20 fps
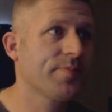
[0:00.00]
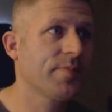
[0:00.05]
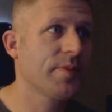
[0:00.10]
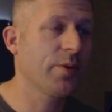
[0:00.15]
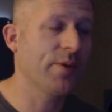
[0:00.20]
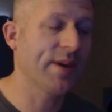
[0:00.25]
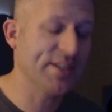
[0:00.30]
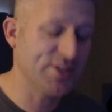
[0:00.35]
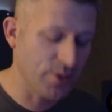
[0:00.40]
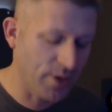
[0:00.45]

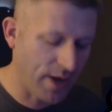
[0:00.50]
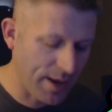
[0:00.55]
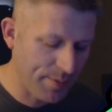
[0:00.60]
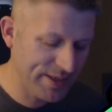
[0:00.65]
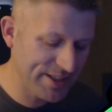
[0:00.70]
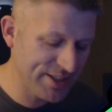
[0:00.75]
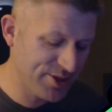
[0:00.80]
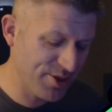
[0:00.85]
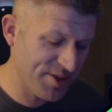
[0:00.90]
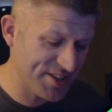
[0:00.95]
All right, so
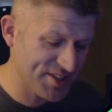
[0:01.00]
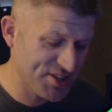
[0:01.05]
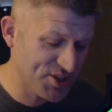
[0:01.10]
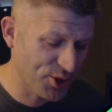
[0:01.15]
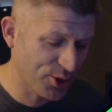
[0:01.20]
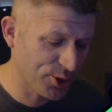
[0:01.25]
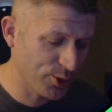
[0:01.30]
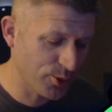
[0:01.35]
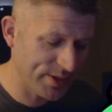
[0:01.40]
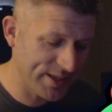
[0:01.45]
hopping into this
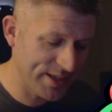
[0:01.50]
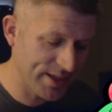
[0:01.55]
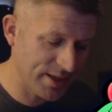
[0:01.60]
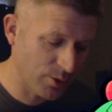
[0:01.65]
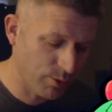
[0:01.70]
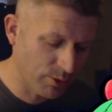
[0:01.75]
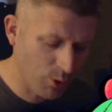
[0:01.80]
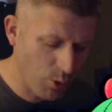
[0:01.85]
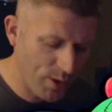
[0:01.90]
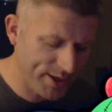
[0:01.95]
third one here,
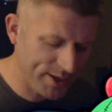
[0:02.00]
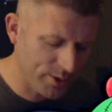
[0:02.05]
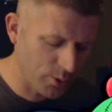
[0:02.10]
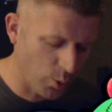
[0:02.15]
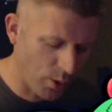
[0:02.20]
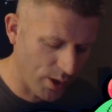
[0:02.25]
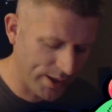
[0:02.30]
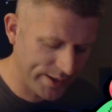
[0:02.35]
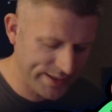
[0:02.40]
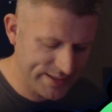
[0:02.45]
we're one and
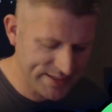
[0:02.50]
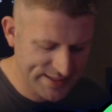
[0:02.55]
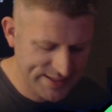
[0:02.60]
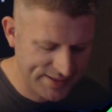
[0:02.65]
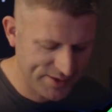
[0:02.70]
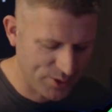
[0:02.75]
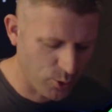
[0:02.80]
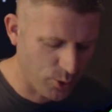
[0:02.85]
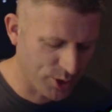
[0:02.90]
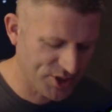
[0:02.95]
one. It's
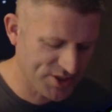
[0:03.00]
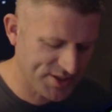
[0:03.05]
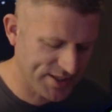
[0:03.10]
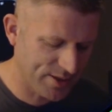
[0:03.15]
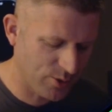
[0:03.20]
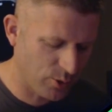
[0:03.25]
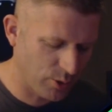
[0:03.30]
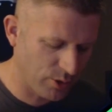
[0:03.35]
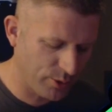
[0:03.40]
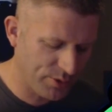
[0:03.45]
not the worst thing
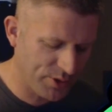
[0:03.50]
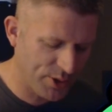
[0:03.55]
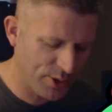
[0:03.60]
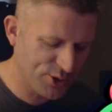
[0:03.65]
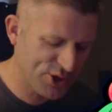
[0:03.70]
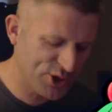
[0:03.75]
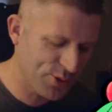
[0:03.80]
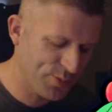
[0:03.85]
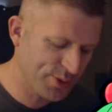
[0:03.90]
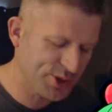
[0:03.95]
in the world. No
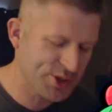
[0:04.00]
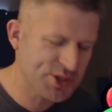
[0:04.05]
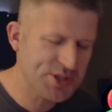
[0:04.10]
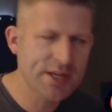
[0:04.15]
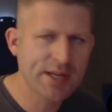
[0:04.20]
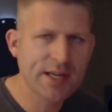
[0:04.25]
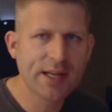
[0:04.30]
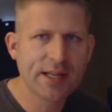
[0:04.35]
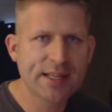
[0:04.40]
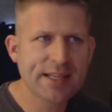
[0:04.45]
supers.
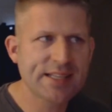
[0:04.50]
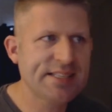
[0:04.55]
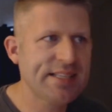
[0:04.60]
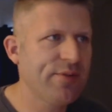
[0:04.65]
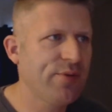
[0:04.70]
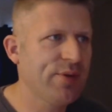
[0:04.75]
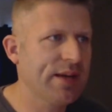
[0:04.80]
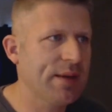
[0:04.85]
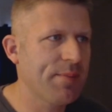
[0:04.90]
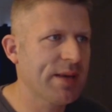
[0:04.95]
Let's see
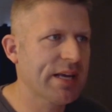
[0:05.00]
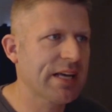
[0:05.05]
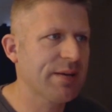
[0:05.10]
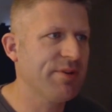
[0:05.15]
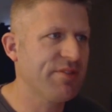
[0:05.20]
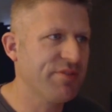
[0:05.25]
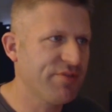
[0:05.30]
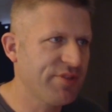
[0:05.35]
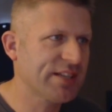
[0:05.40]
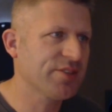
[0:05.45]
if we can pick up
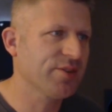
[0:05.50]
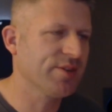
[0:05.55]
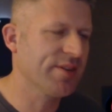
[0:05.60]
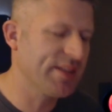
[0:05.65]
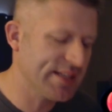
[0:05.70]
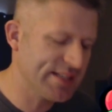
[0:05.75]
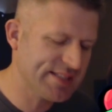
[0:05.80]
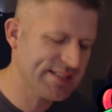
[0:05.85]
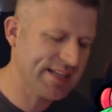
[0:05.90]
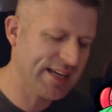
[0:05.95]
a victory
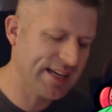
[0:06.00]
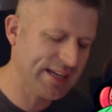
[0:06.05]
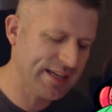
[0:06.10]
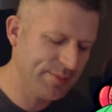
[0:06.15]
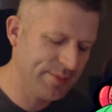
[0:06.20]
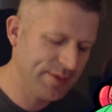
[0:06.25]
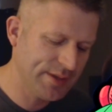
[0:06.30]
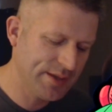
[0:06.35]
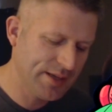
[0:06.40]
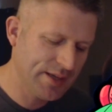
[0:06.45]
this
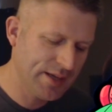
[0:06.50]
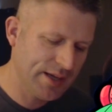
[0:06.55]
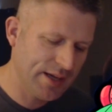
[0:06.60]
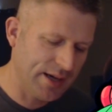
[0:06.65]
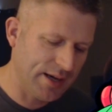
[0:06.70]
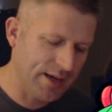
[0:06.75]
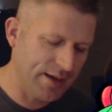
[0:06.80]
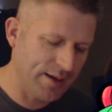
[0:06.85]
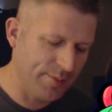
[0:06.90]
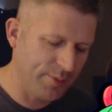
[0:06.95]
time.
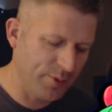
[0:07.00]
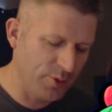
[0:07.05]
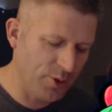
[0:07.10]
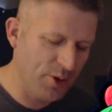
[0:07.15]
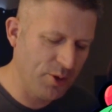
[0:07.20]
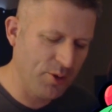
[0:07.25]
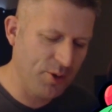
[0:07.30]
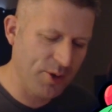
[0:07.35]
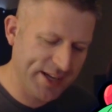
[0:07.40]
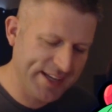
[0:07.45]

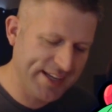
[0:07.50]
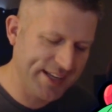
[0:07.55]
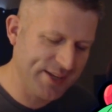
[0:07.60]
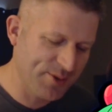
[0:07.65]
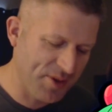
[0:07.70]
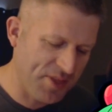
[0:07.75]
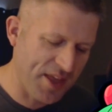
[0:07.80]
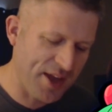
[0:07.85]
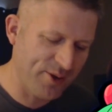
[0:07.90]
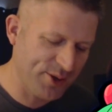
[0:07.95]
Um, again,
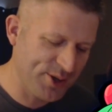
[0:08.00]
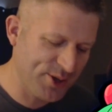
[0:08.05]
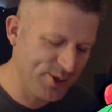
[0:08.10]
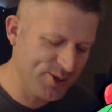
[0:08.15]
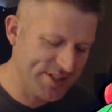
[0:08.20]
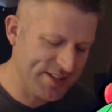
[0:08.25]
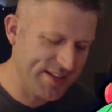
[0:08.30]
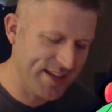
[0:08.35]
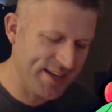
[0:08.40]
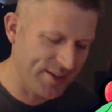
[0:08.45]
without
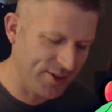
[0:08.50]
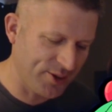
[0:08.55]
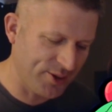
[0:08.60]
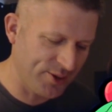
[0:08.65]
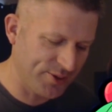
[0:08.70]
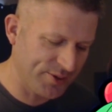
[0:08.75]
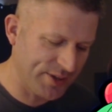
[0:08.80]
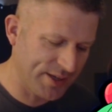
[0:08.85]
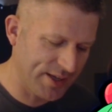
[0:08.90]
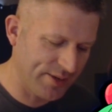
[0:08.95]
using that
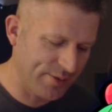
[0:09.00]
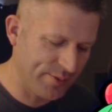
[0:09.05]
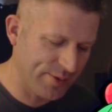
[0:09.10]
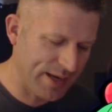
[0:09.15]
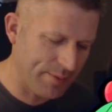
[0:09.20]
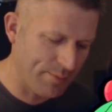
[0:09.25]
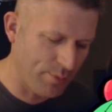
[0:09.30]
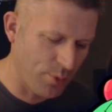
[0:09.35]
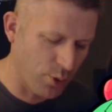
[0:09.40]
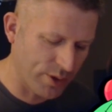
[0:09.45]
ult. Uh, we
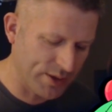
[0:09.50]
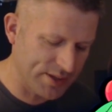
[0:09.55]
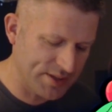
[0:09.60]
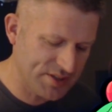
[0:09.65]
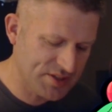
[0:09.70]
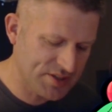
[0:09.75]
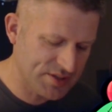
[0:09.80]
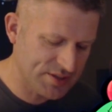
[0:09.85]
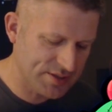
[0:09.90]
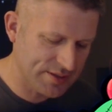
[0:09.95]
got
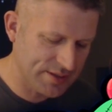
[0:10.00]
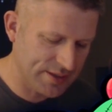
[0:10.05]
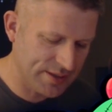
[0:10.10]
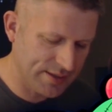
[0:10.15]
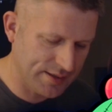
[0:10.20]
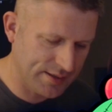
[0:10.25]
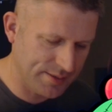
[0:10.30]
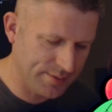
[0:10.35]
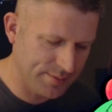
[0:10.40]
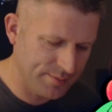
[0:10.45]
Mortis.
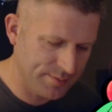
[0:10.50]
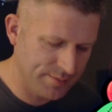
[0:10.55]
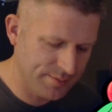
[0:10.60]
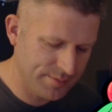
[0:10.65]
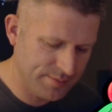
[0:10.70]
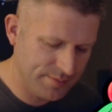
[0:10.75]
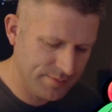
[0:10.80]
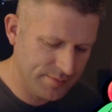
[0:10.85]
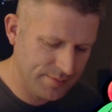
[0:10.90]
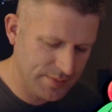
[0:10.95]
Um,
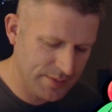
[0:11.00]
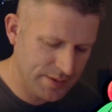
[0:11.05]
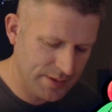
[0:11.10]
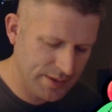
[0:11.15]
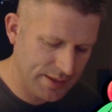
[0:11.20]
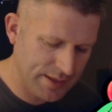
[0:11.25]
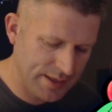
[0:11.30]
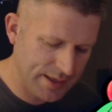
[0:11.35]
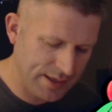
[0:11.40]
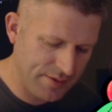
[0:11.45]

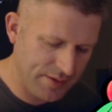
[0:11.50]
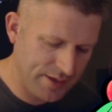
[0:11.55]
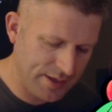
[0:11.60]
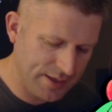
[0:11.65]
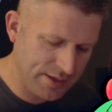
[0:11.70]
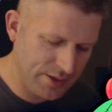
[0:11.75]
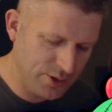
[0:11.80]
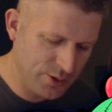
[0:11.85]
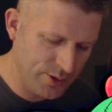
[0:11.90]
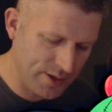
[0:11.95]
and
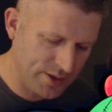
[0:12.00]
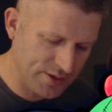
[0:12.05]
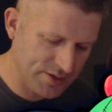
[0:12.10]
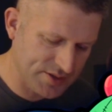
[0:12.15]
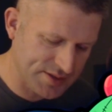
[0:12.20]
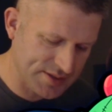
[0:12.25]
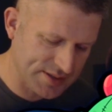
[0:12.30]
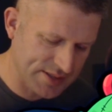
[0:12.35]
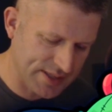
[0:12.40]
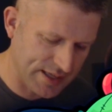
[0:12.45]
then who
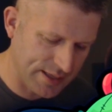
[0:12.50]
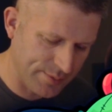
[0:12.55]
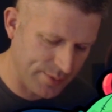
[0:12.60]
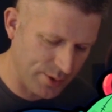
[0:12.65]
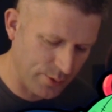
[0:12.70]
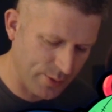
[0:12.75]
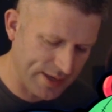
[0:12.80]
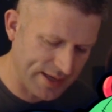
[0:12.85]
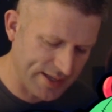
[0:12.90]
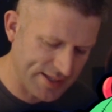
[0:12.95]
else is
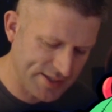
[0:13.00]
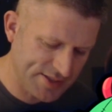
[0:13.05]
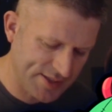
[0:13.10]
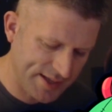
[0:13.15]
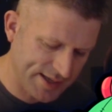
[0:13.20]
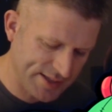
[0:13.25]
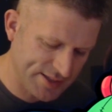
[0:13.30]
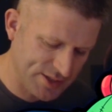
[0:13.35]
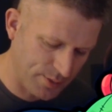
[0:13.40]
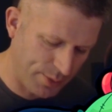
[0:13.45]
coming? We got. I
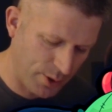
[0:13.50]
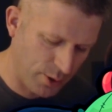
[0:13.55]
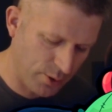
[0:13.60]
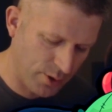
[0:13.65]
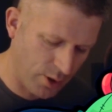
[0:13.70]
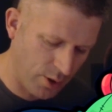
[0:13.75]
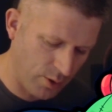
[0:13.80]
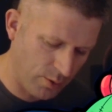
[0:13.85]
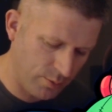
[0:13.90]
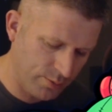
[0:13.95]
think I saw
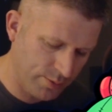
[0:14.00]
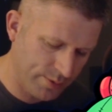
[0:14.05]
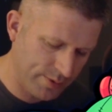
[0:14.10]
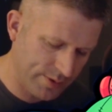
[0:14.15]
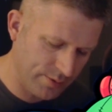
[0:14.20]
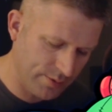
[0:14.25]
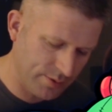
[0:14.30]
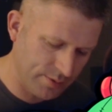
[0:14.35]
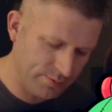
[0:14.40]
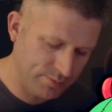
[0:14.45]
Poco.
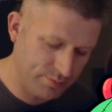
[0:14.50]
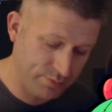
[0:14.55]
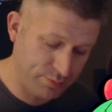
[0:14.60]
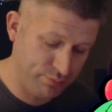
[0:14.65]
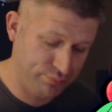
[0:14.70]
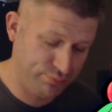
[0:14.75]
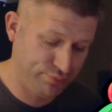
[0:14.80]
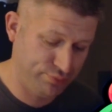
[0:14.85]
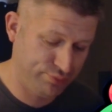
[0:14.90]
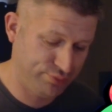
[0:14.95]
Oh,
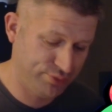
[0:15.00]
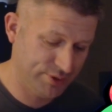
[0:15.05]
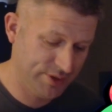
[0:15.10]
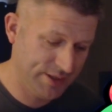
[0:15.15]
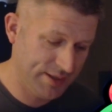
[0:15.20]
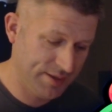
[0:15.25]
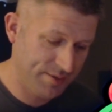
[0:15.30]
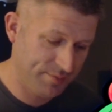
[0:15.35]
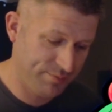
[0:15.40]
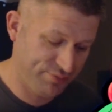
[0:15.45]

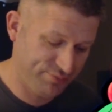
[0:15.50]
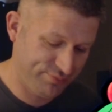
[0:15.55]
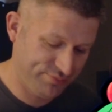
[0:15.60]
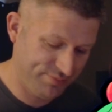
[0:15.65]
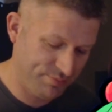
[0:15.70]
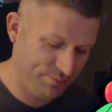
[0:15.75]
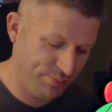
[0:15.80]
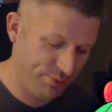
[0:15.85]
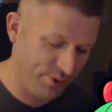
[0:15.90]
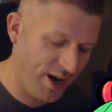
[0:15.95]

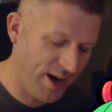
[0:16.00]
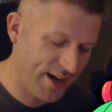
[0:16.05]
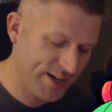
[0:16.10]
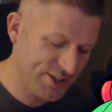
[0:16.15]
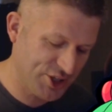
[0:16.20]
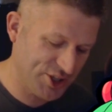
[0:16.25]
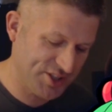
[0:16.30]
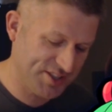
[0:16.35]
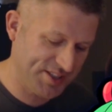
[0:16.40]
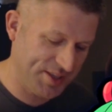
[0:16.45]
Brock
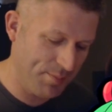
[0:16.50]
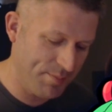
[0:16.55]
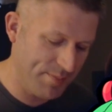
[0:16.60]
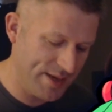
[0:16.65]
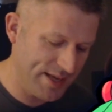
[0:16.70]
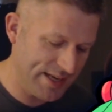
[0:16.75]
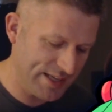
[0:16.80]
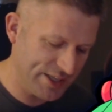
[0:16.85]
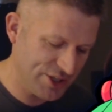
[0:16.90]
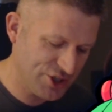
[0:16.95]
just
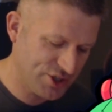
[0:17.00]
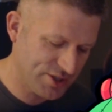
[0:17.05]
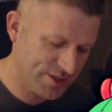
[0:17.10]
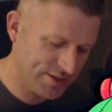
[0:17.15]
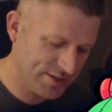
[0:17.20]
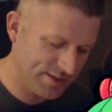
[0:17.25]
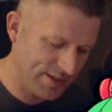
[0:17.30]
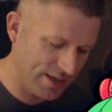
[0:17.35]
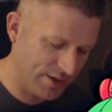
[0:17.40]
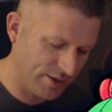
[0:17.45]
diminished
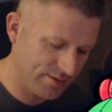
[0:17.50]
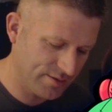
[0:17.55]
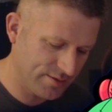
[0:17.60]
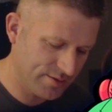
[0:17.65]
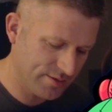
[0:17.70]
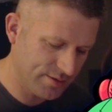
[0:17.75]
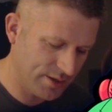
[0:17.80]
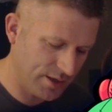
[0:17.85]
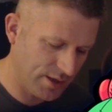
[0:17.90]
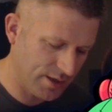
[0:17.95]
or
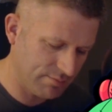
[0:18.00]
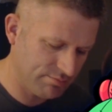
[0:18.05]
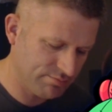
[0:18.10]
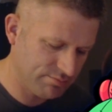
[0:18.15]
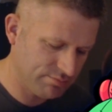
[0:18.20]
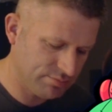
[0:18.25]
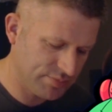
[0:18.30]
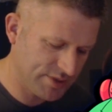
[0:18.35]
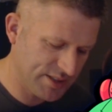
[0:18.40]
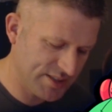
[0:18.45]
uh,
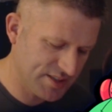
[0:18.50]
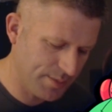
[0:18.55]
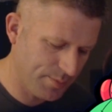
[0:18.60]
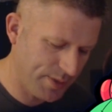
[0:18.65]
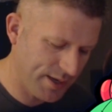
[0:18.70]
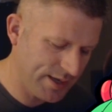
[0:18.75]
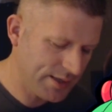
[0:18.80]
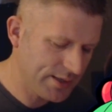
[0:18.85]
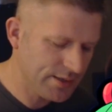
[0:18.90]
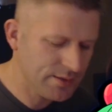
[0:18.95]

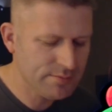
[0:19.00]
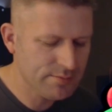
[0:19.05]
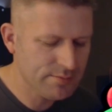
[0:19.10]
dissipated,